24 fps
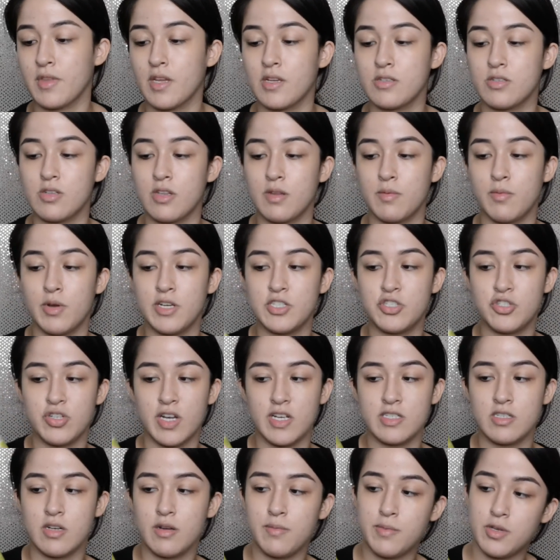So the
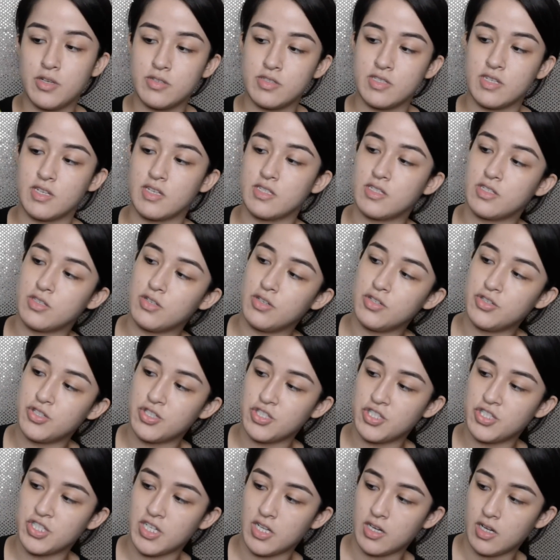moisturizer I'm using is
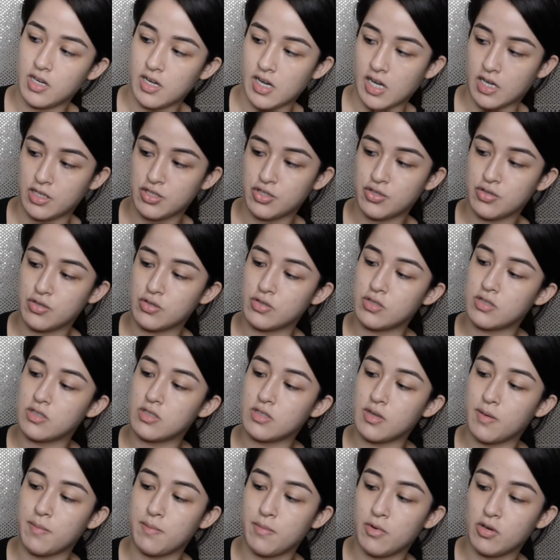Neutrogena Naturals
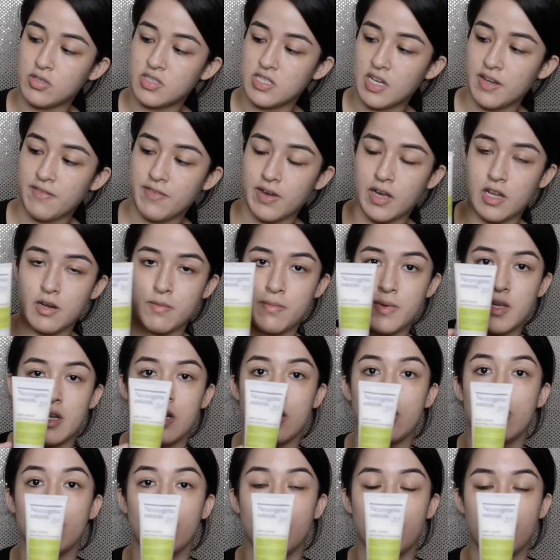
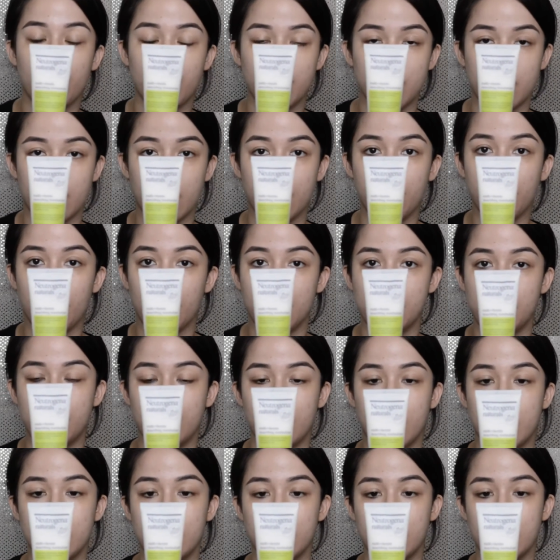Multivitamin Nourishing
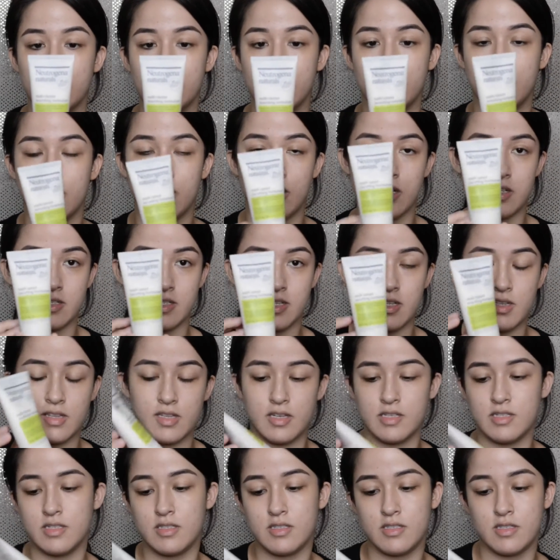Moisturizer. It looks like
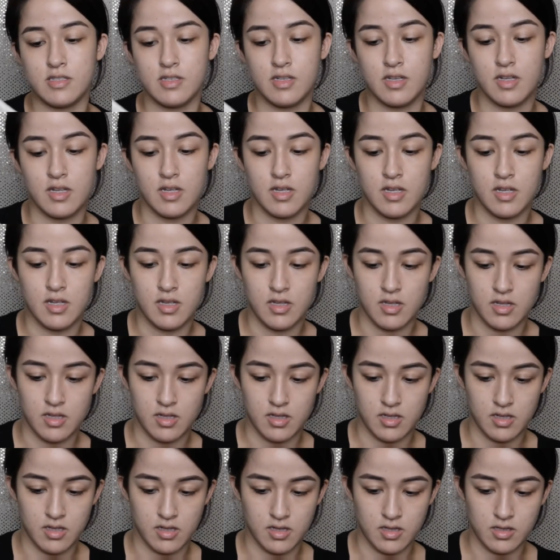this.
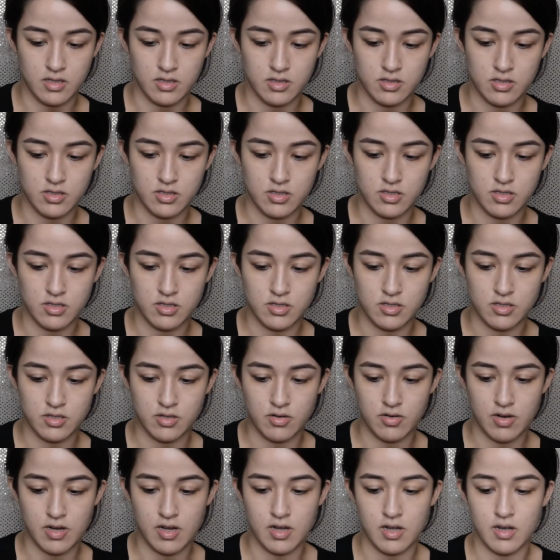And just
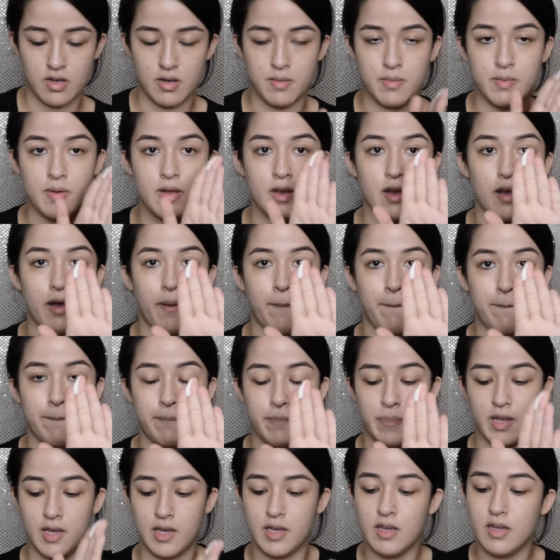grab a
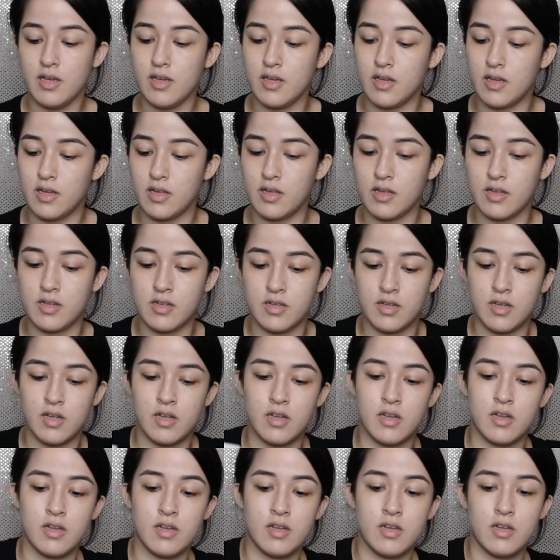bit,
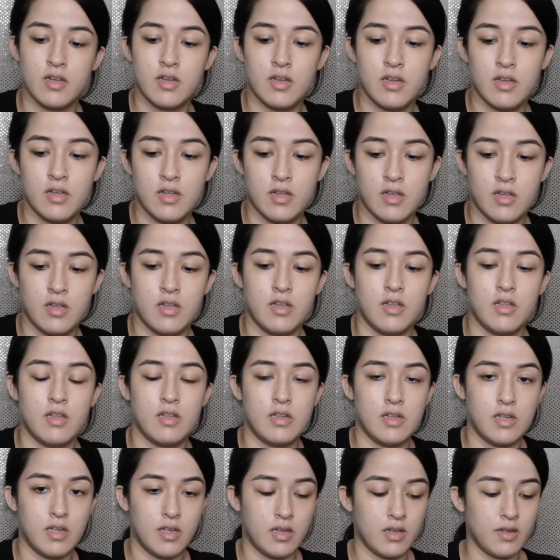
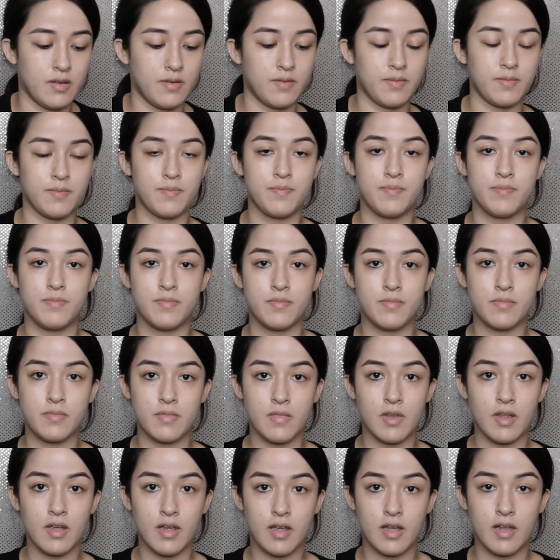
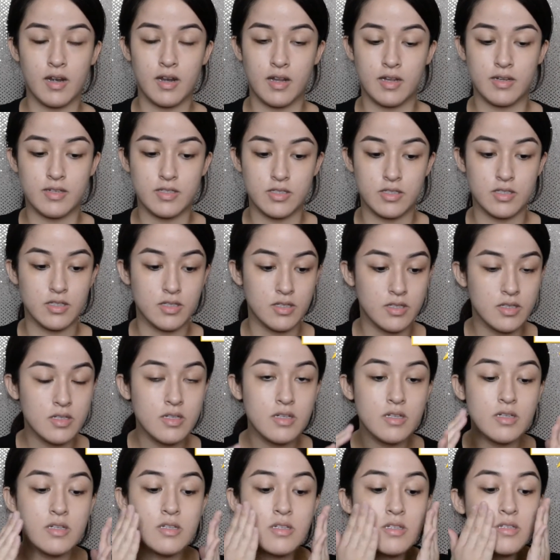and I
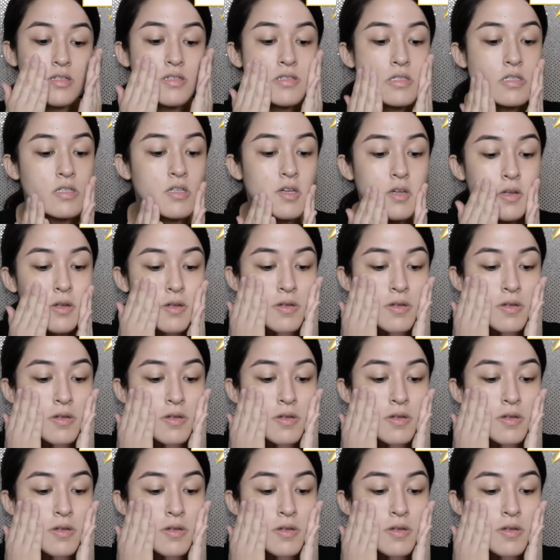just